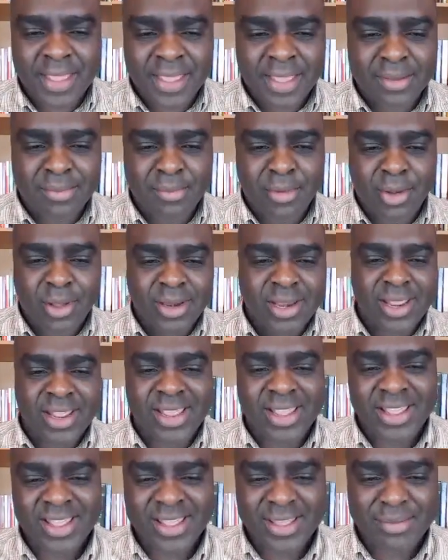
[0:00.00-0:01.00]
Good
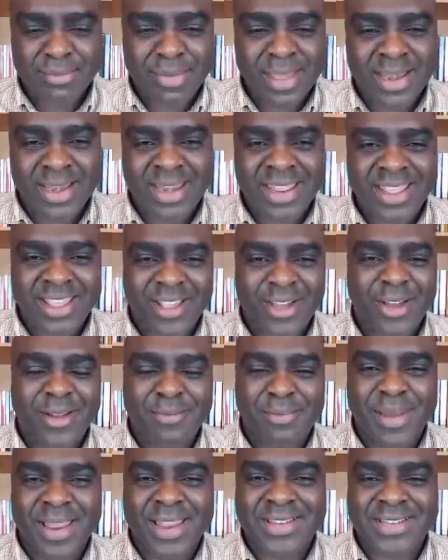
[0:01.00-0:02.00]
morning, Mindy.
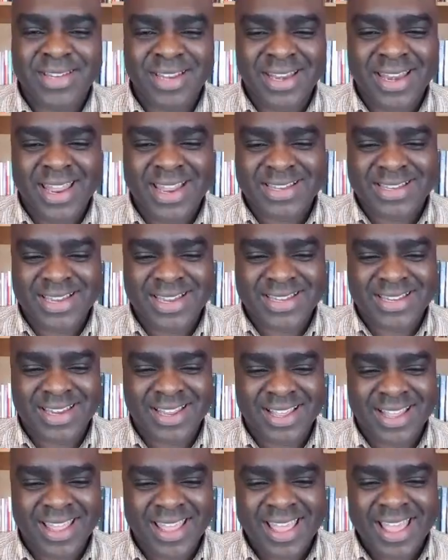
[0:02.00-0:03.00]
God bless you, dear
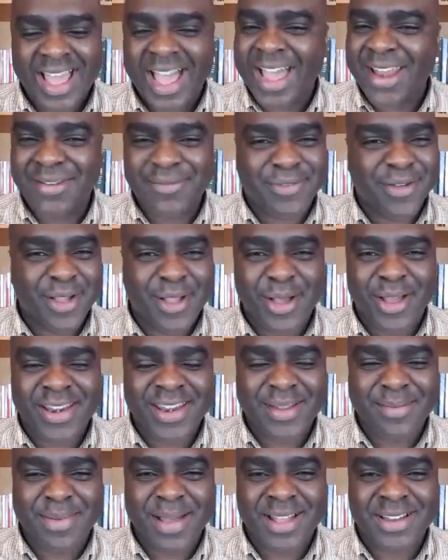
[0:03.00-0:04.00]
sister. Hadn't
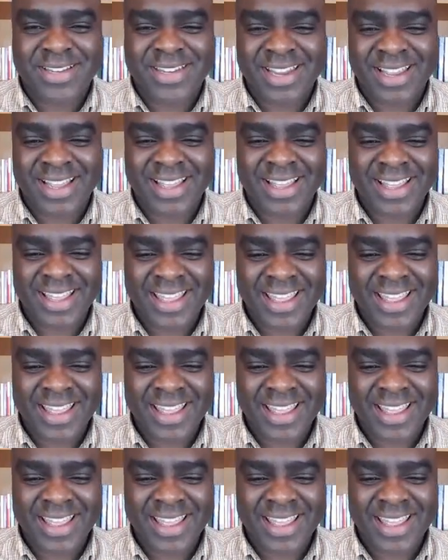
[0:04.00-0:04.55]
forgotten about you.